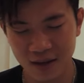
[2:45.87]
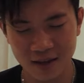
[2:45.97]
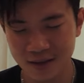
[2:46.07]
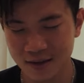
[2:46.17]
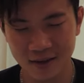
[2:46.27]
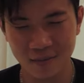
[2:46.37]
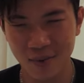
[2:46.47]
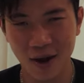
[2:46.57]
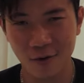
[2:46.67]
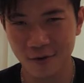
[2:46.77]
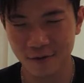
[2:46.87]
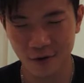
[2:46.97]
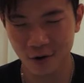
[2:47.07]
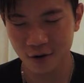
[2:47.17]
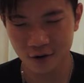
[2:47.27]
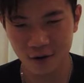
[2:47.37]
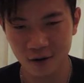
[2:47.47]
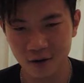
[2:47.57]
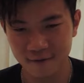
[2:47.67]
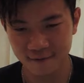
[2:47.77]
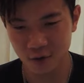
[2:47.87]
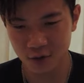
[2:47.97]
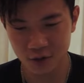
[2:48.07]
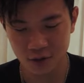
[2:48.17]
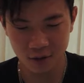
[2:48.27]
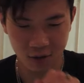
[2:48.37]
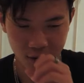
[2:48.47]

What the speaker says: hate the name, Power of God version,